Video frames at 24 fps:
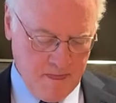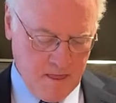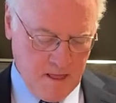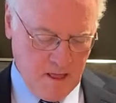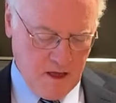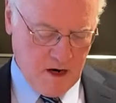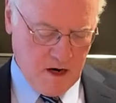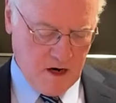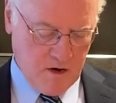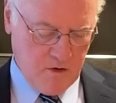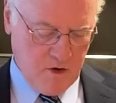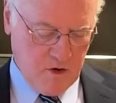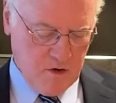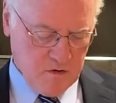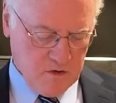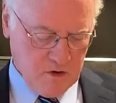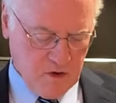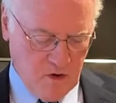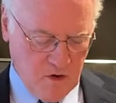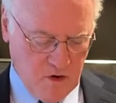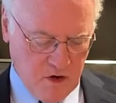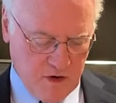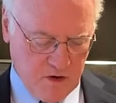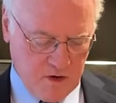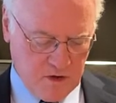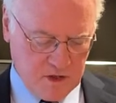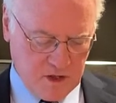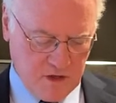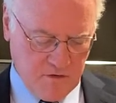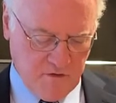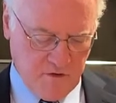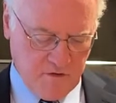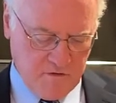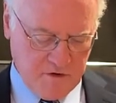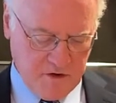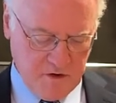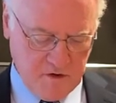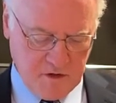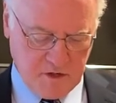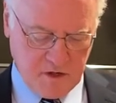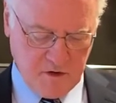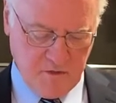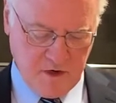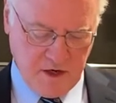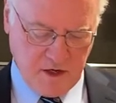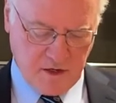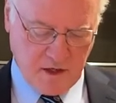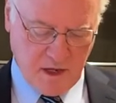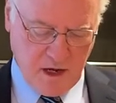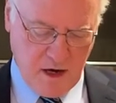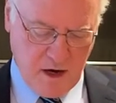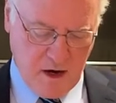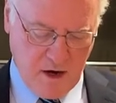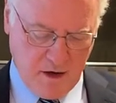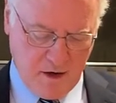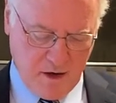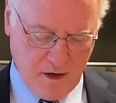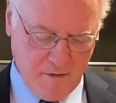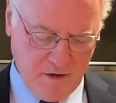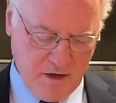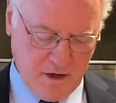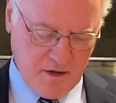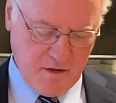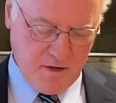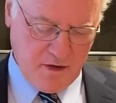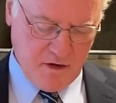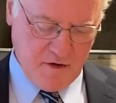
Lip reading: Our own lawyers have refused to make that argument, and they are